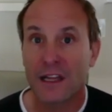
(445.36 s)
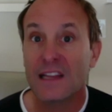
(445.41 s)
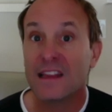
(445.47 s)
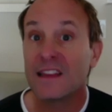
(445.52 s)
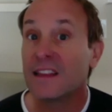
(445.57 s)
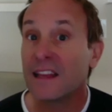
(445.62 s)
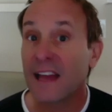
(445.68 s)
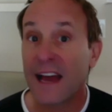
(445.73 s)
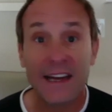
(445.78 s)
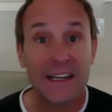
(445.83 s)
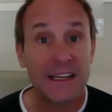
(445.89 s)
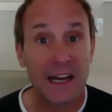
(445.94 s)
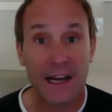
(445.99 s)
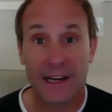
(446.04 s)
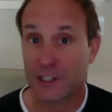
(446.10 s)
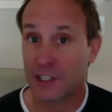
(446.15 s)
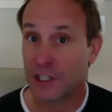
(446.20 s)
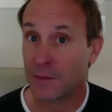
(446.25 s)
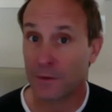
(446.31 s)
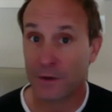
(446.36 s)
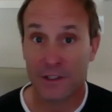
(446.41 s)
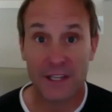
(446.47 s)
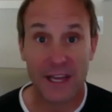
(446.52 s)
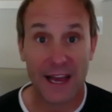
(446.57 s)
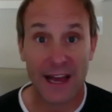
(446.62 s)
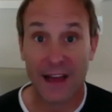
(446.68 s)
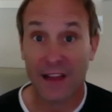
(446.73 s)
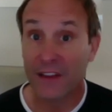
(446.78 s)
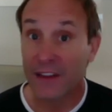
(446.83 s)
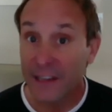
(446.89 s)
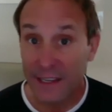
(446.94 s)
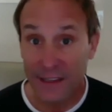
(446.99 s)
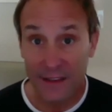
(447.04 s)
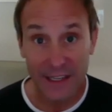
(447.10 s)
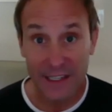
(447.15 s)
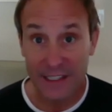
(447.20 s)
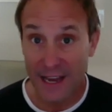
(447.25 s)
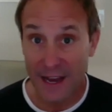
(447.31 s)
Let customers
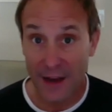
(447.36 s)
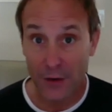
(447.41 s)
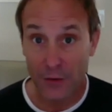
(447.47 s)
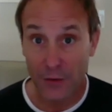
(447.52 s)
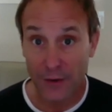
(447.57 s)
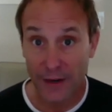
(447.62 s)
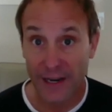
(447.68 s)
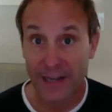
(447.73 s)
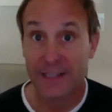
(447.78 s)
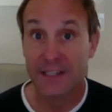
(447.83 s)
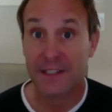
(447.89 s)
elegantly downgrade